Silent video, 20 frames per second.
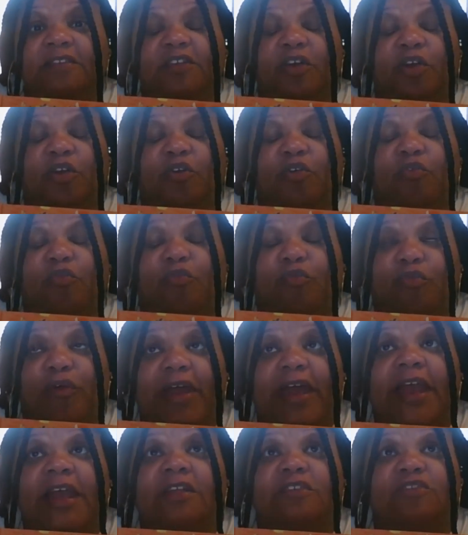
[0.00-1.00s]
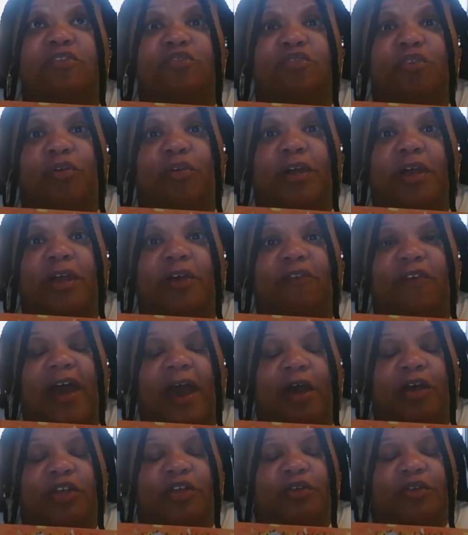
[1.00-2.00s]
is a great story of
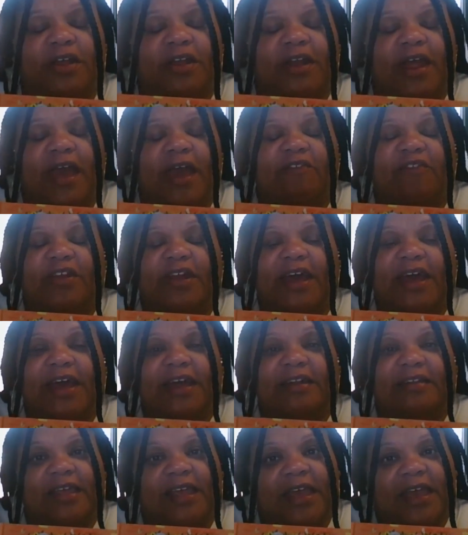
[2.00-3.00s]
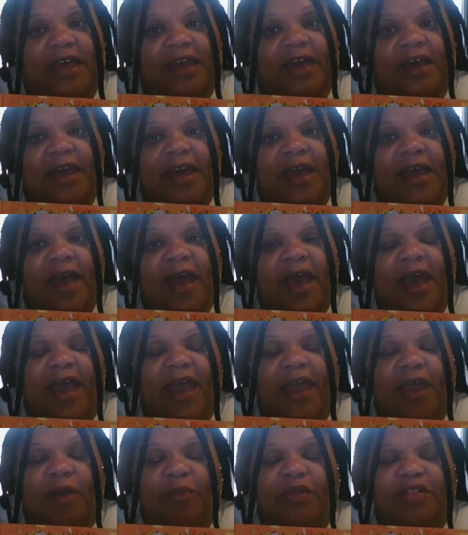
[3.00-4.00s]
how you can have an idea,
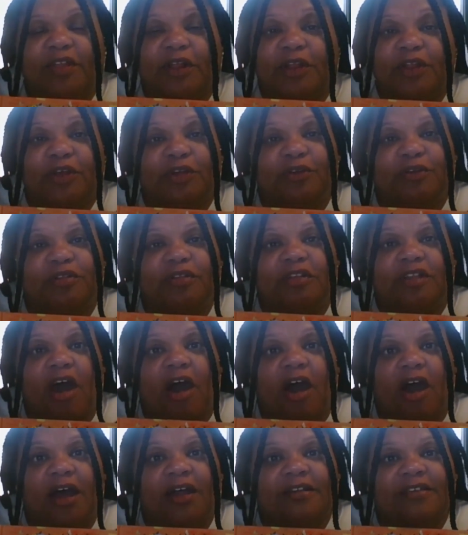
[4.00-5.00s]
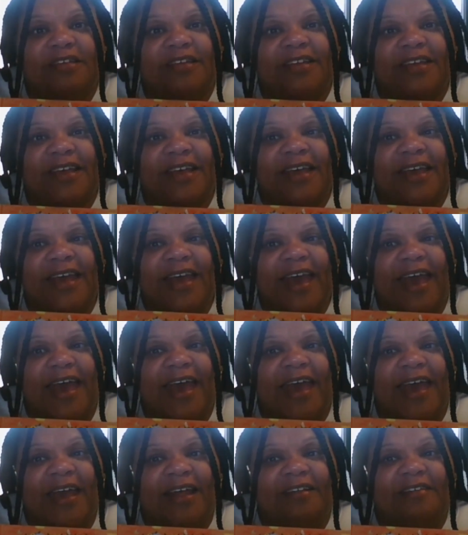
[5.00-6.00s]
and with a little thought
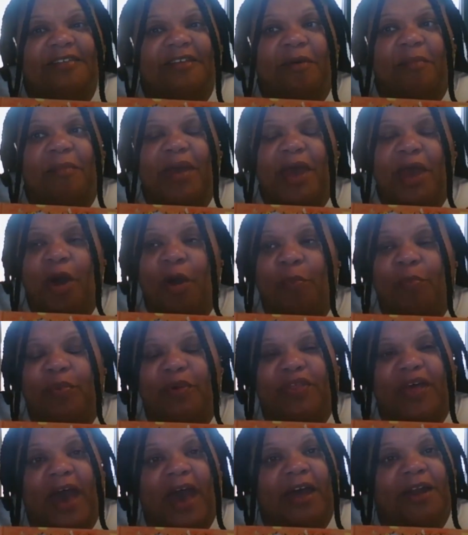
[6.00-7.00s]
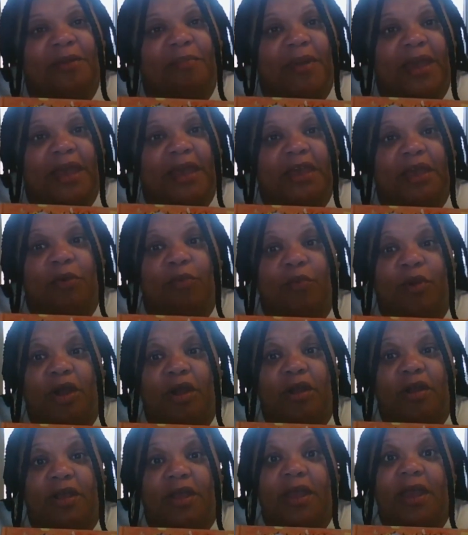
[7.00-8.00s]
and some help with how to make it
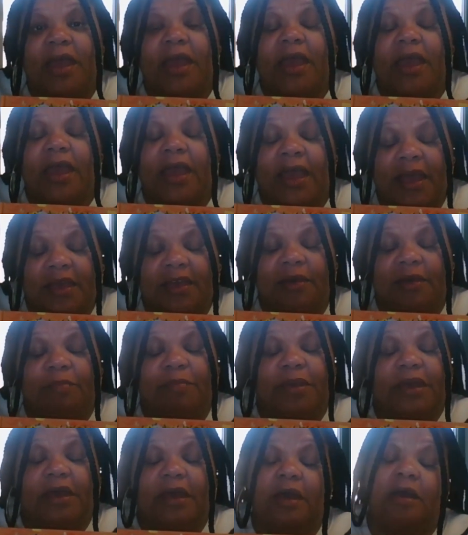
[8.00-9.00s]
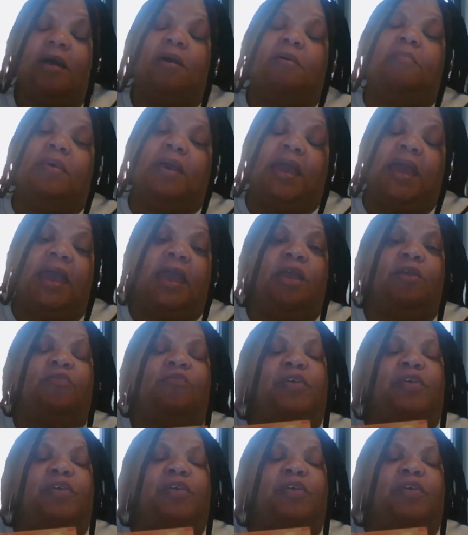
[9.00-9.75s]
work, it can become a